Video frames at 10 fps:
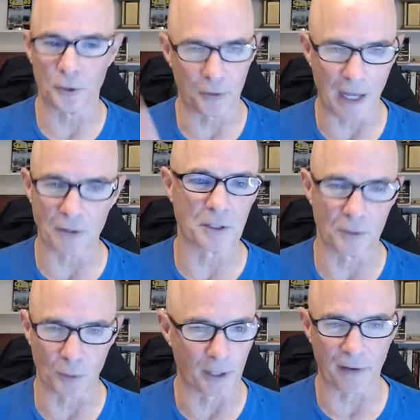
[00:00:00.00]
2000
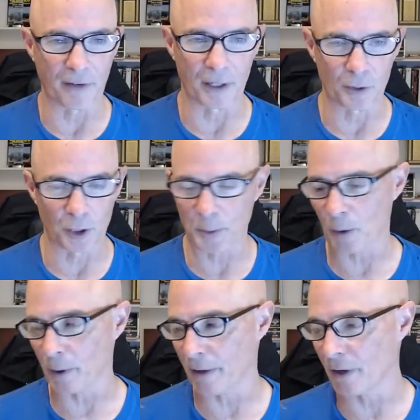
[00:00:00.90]
2500
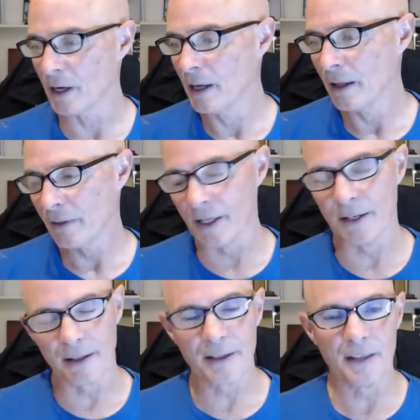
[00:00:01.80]
horsepower whatever
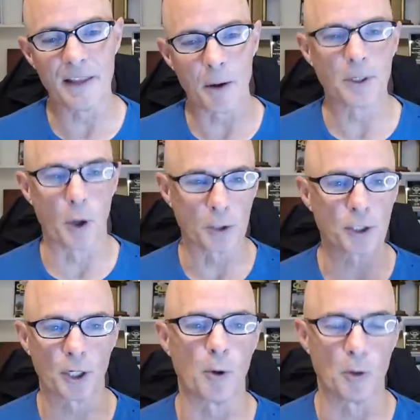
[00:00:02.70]
then then they would go with
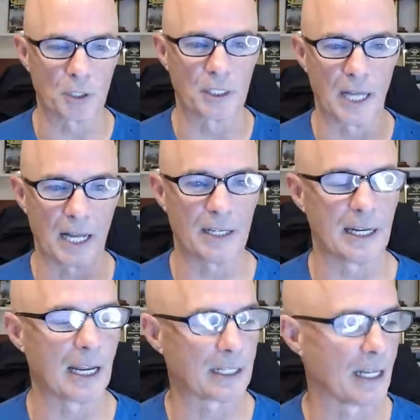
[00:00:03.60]
turbos and not,
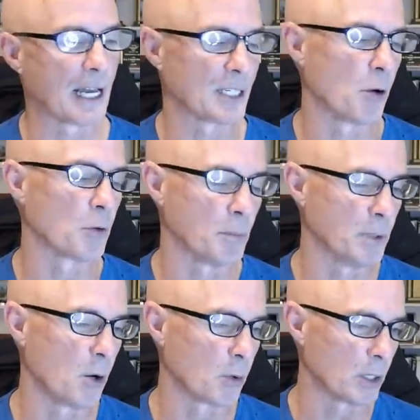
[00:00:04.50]
not not go with the
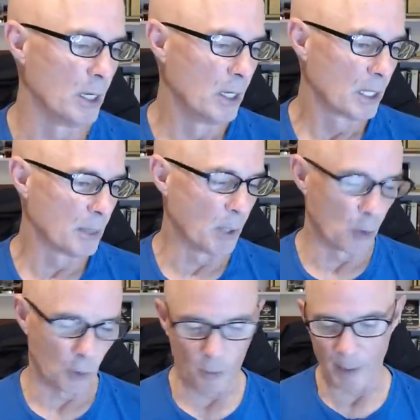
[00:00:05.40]
blower the
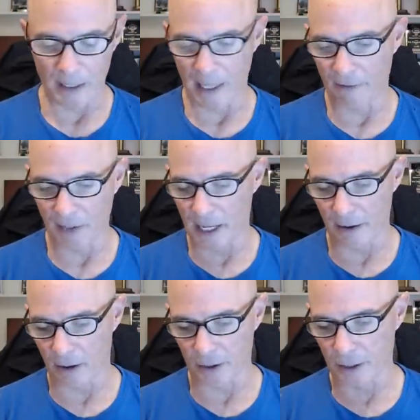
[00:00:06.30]
blower would make life a lot
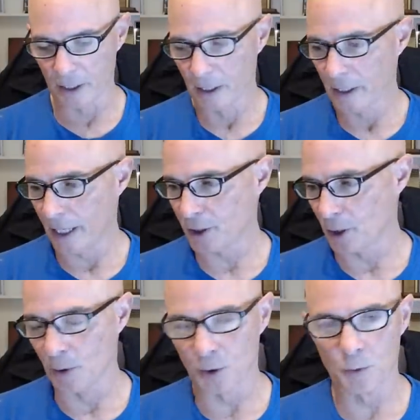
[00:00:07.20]
harder and
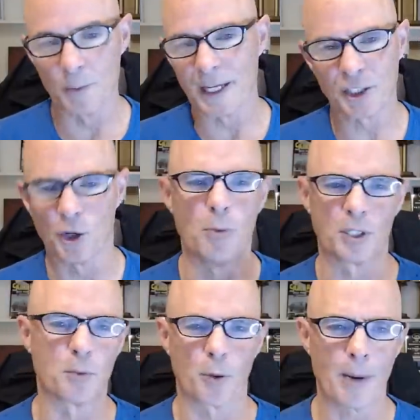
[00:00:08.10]
turbos would make so
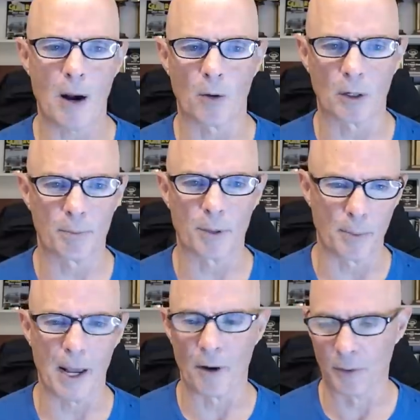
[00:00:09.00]
much more power per
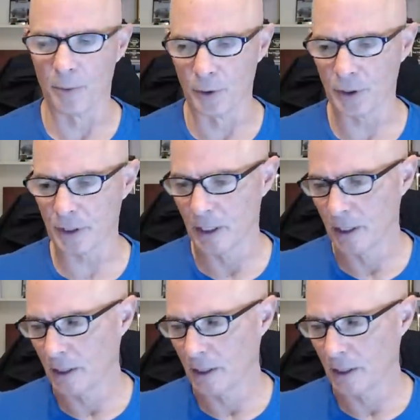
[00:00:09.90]
pound of boost